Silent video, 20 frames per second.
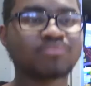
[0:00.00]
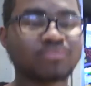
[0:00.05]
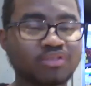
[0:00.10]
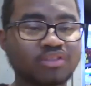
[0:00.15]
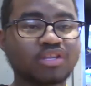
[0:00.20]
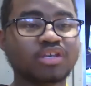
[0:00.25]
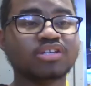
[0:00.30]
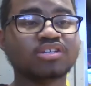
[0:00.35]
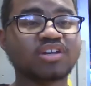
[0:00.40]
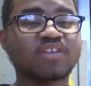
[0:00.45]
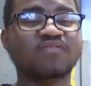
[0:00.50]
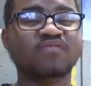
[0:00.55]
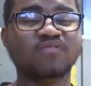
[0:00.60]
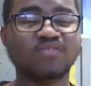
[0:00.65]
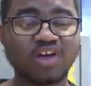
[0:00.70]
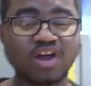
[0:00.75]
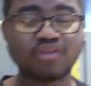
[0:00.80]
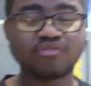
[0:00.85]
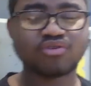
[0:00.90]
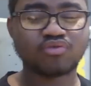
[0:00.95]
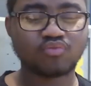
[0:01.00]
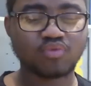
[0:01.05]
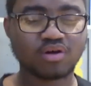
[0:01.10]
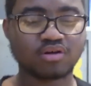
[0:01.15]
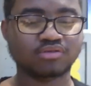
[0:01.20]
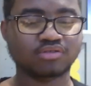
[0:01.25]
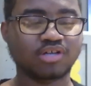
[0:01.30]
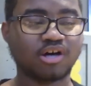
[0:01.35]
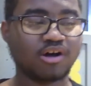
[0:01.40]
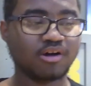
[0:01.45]
And these are very
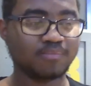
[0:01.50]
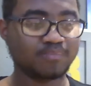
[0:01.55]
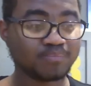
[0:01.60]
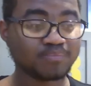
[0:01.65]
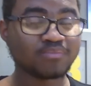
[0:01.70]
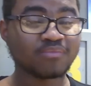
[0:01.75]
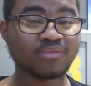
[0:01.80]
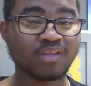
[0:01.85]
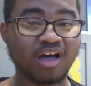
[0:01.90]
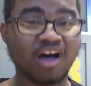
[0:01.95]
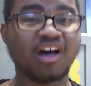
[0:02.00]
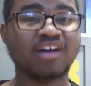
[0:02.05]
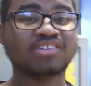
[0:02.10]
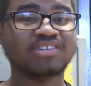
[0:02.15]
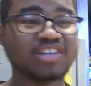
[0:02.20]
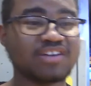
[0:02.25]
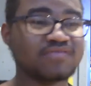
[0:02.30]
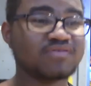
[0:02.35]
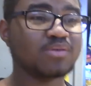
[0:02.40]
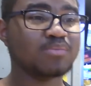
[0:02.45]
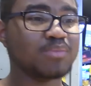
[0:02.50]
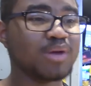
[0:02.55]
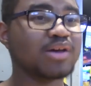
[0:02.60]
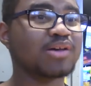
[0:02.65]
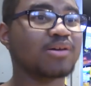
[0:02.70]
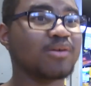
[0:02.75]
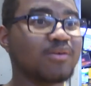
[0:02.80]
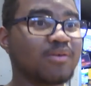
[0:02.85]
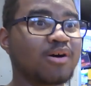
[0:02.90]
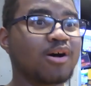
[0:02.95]
well done. I'd give them
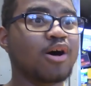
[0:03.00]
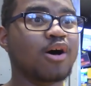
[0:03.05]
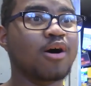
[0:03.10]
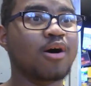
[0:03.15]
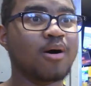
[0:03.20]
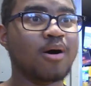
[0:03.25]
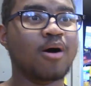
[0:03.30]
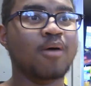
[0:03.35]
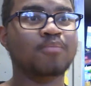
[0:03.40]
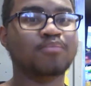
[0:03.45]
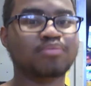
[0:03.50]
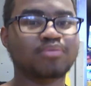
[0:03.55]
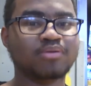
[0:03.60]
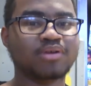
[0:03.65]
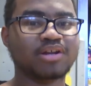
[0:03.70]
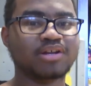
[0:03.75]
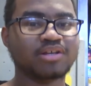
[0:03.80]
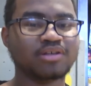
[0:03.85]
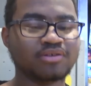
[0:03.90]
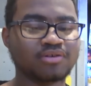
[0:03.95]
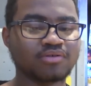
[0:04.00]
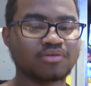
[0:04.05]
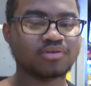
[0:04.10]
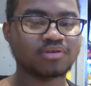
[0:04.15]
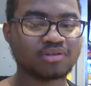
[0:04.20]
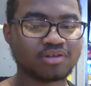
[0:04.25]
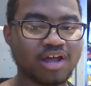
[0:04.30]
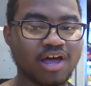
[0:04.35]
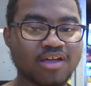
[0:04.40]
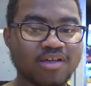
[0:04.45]
like a pretty
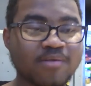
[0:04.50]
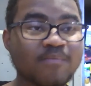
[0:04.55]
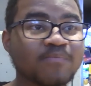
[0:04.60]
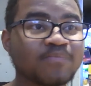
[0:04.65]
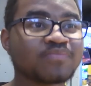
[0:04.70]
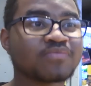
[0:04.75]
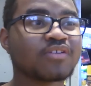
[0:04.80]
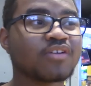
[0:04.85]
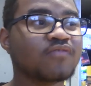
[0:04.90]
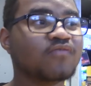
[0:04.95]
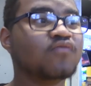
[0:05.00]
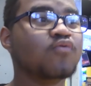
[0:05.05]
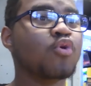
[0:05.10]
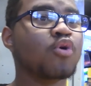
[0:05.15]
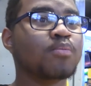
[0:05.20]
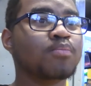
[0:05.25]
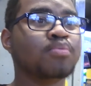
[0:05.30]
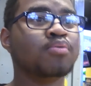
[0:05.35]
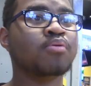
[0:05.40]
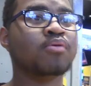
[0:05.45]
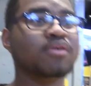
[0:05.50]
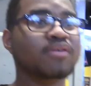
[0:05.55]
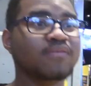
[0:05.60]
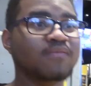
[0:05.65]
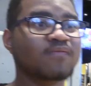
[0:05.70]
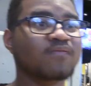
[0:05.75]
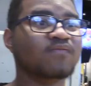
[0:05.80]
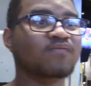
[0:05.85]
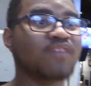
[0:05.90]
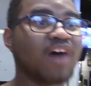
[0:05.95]
good like
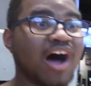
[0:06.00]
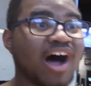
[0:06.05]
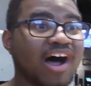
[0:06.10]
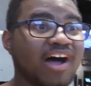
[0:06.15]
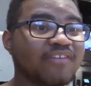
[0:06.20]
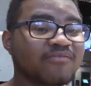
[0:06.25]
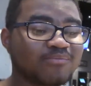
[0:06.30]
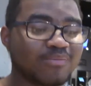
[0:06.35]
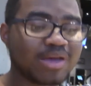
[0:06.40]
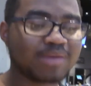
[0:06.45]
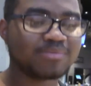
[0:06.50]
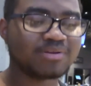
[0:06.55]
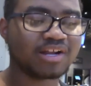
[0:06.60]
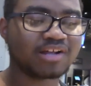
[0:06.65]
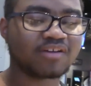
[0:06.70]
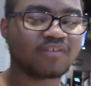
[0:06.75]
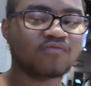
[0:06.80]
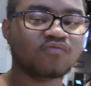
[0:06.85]
4.5, maybe like a